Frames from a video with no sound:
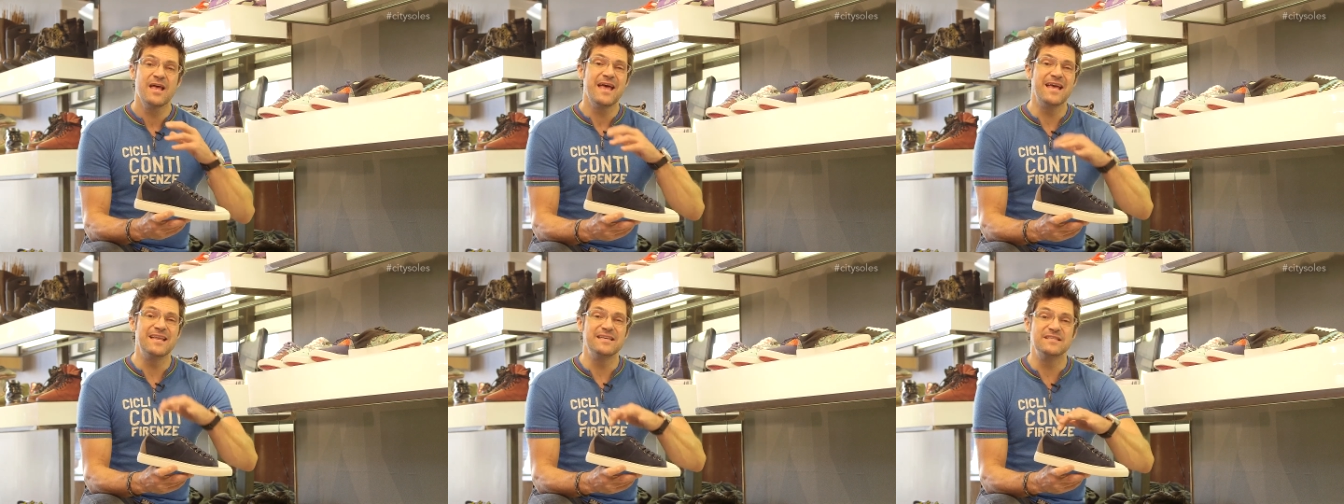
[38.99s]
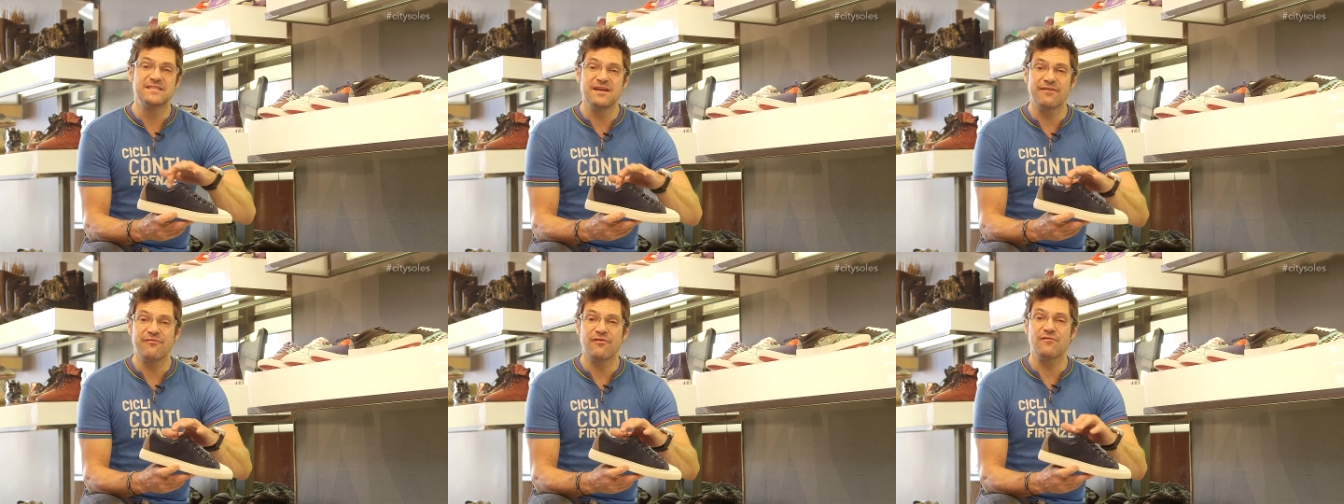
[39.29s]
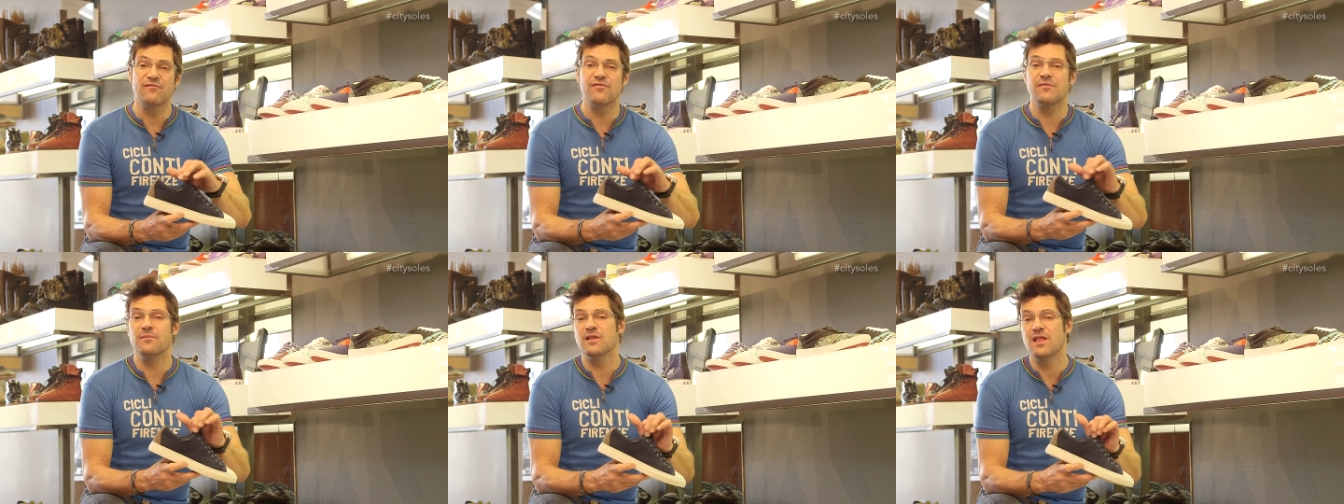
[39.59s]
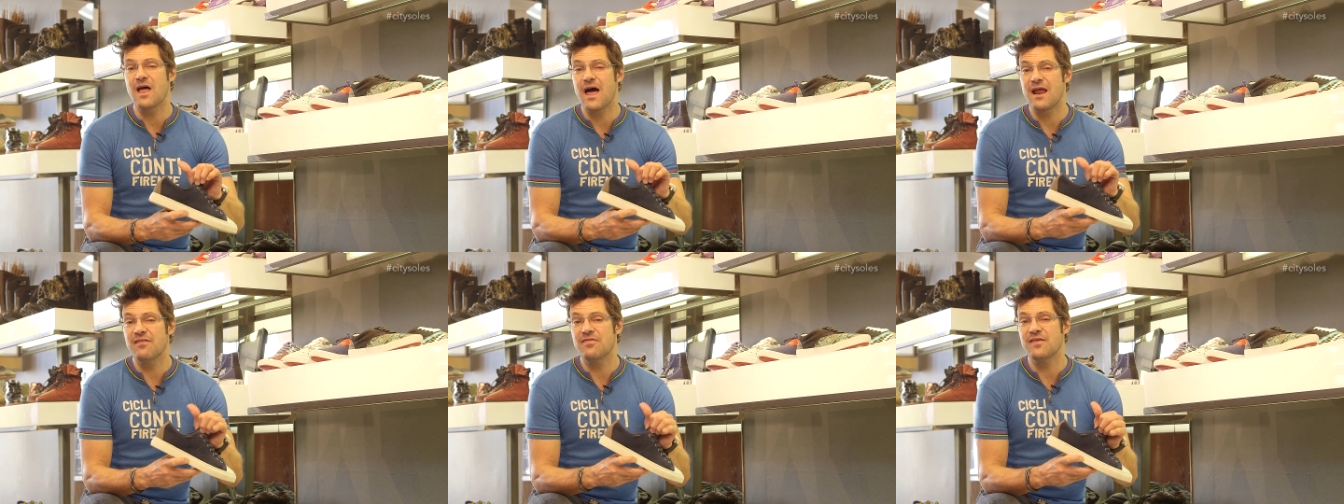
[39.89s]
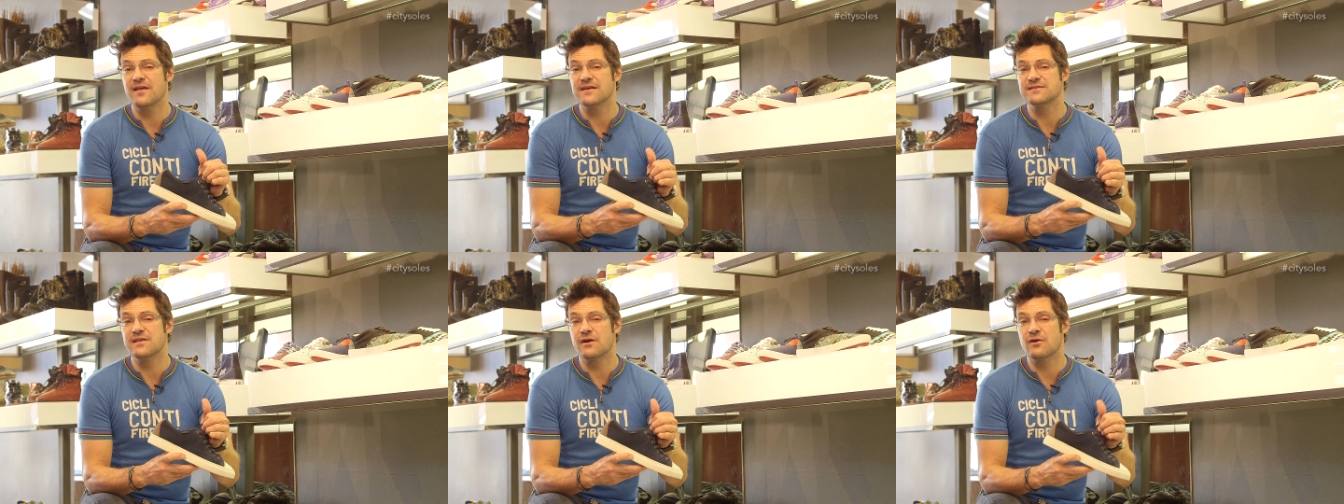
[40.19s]
and different from a lot of
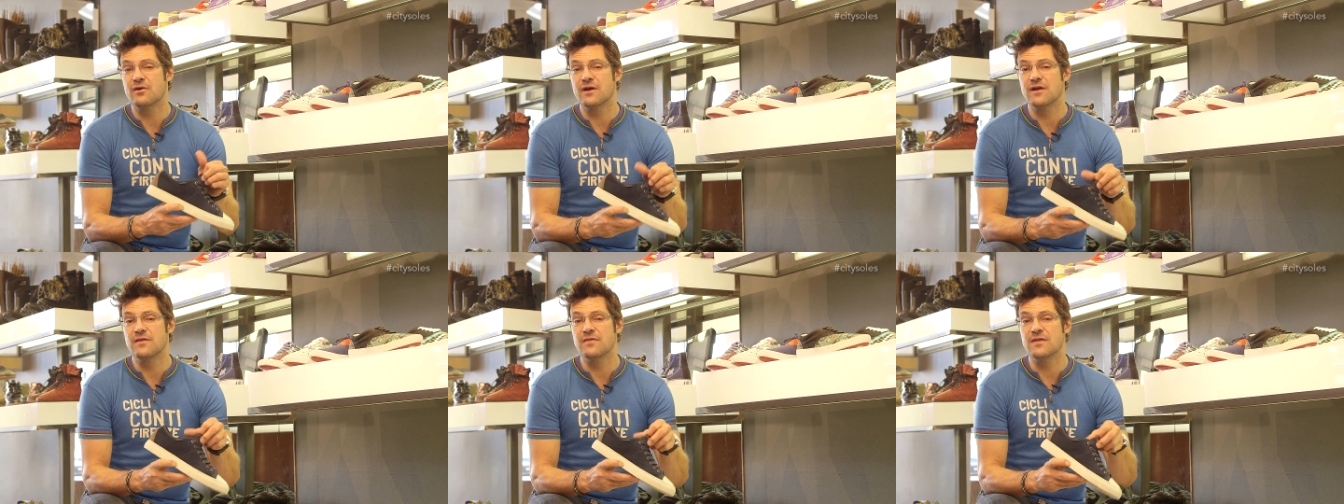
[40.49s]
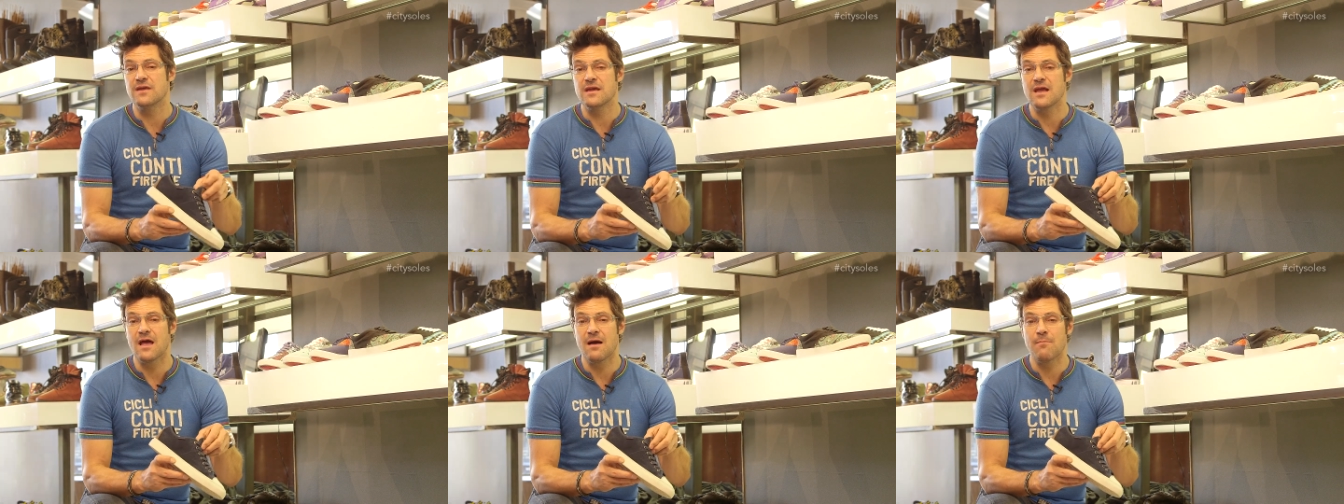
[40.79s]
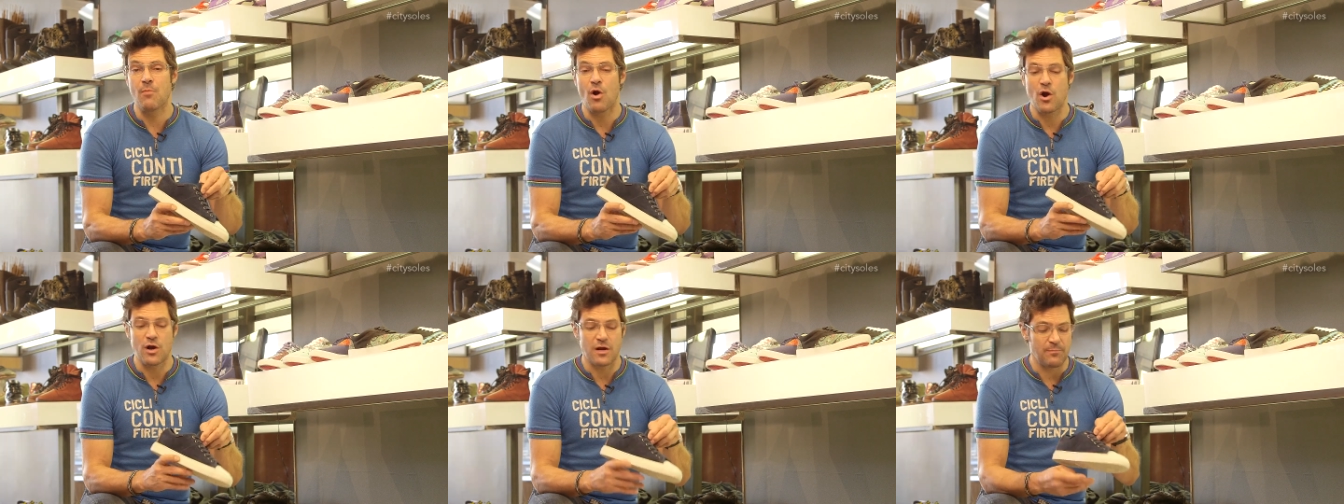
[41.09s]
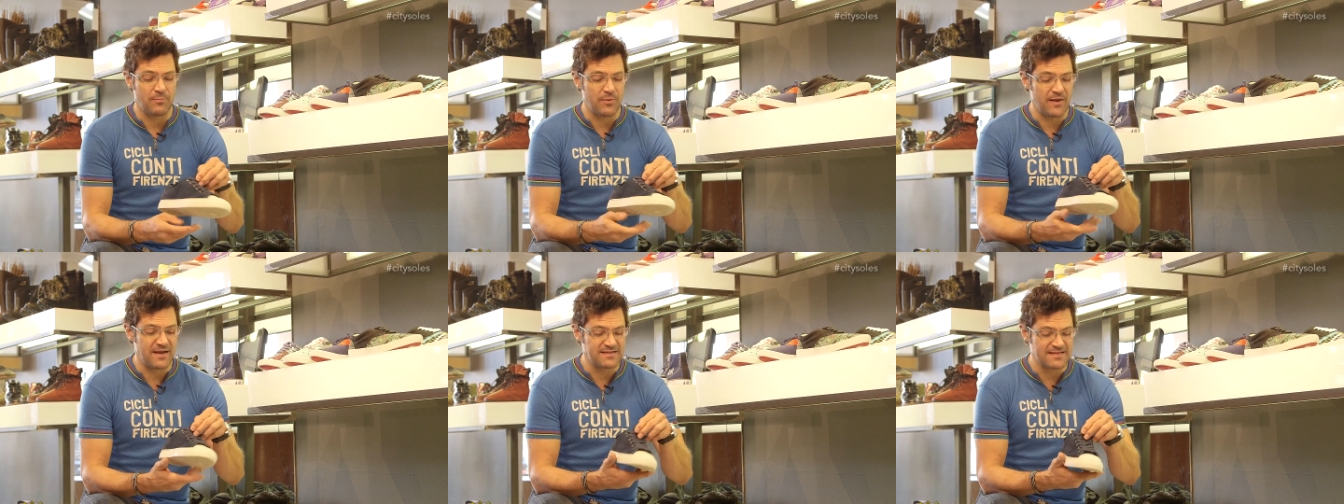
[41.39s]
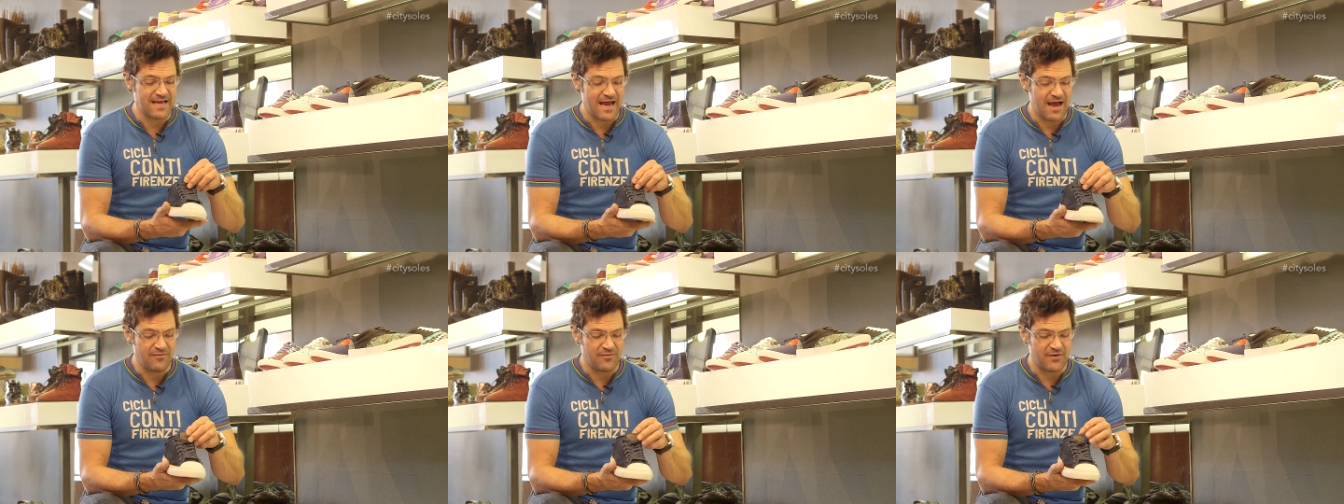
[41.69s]
things that are in the uh,
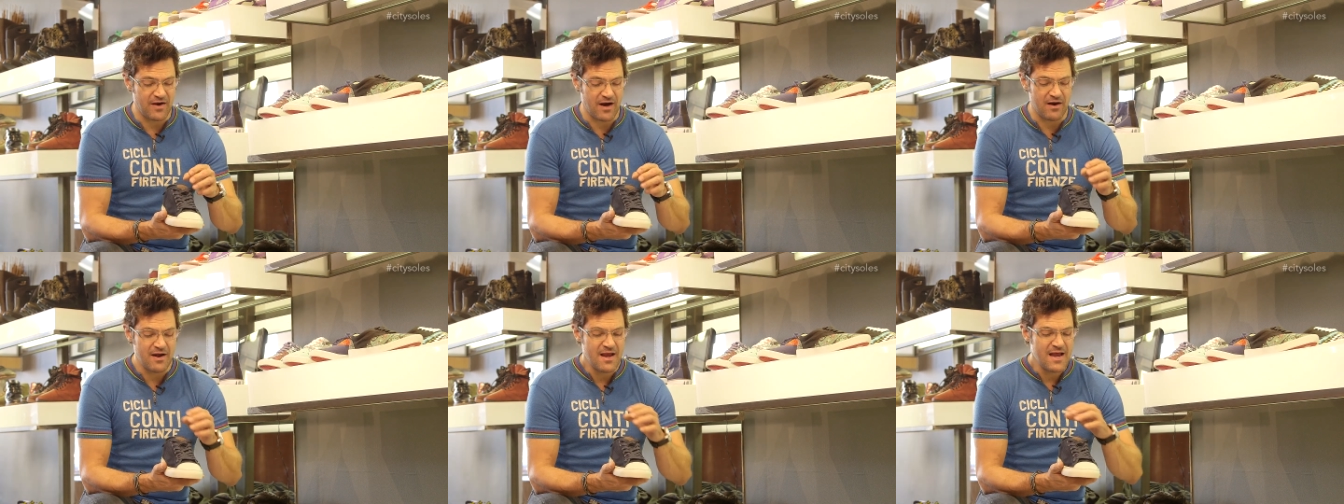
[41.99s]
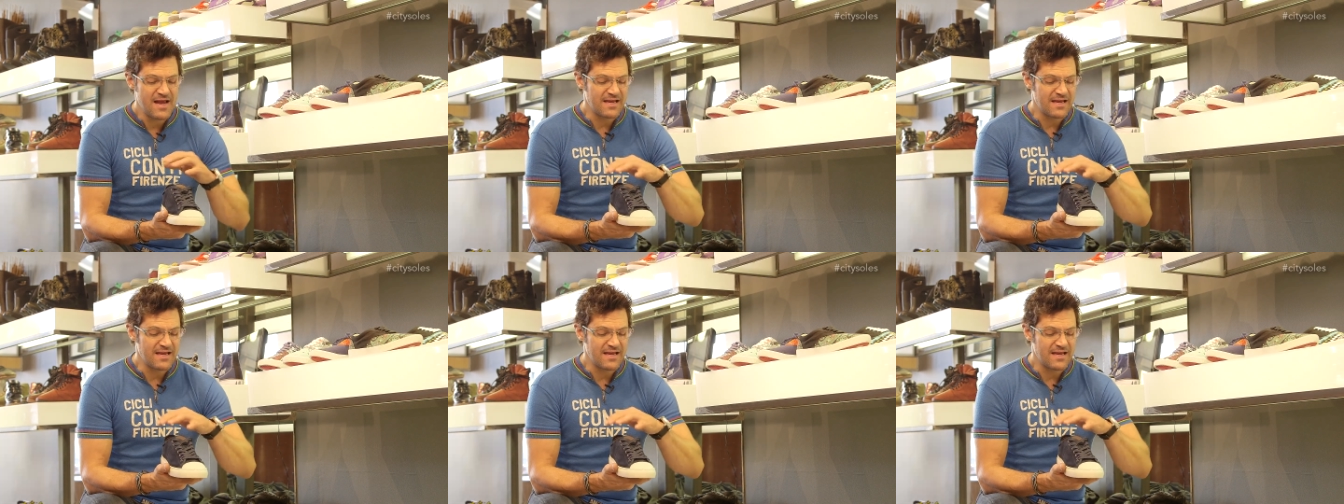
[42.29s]
marketplace out there.